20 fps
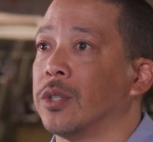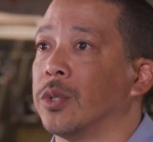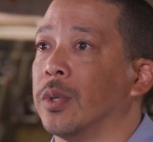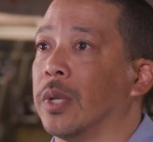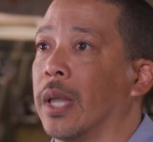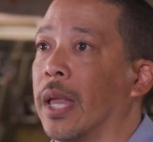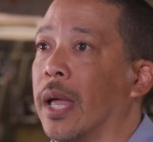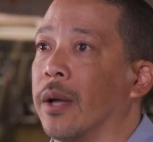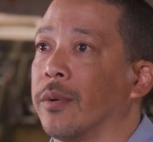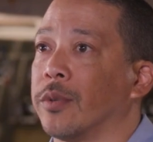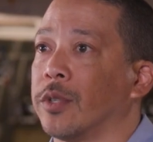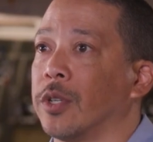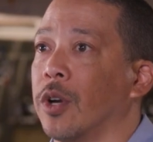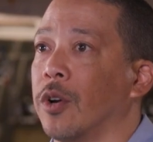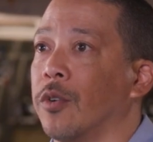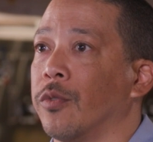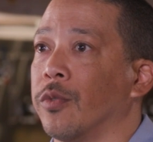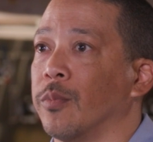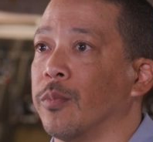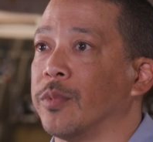to allow it to
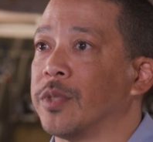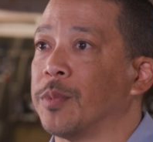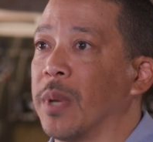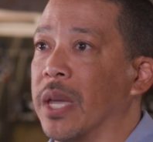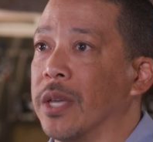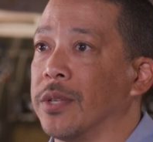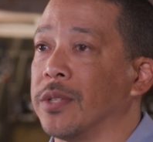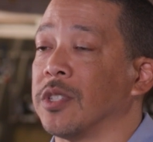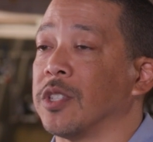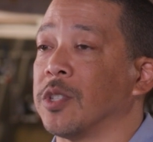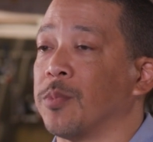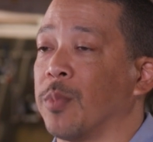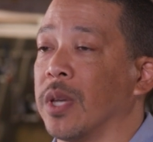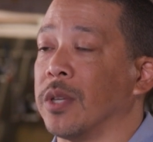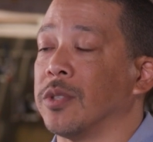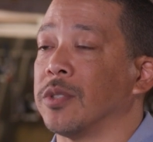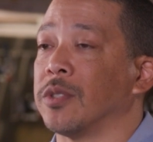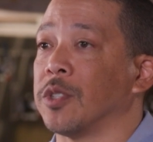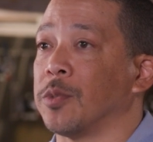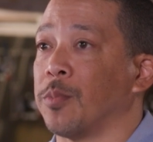go from space to
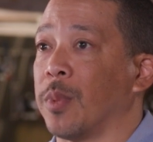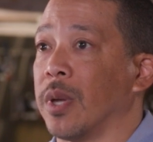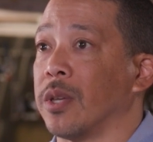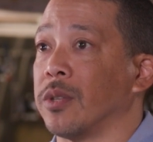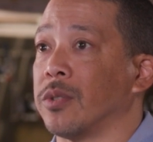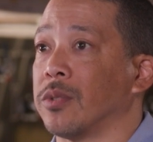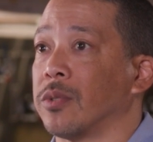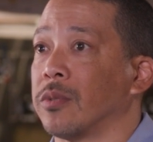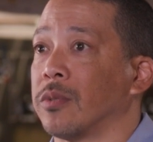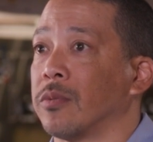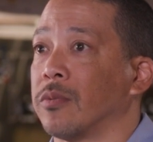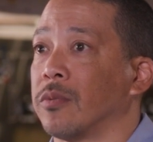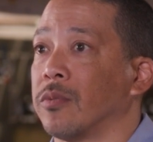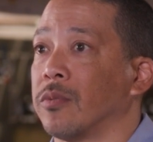space to space.